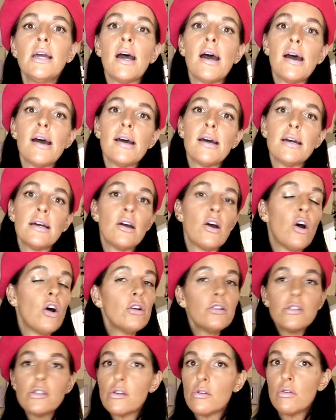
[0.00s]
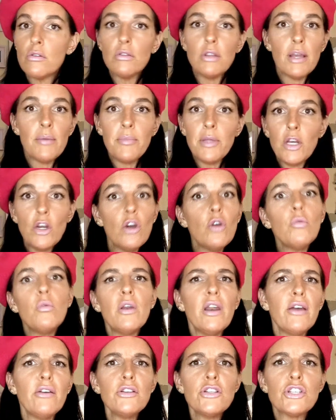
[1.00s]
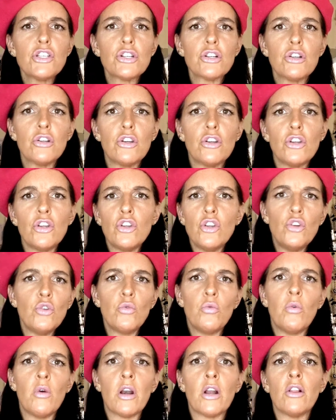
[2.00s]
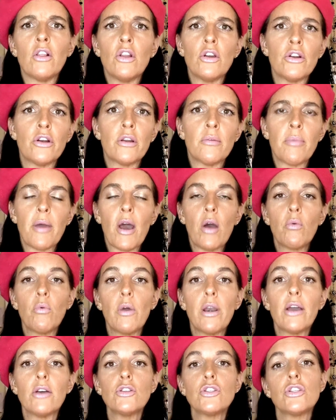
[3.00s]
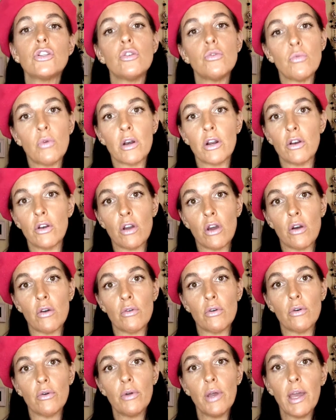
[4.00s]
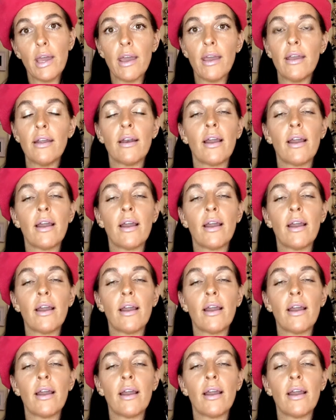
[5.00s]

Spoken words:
Also, let me know what else you want to learn about, what else you want to know, okay?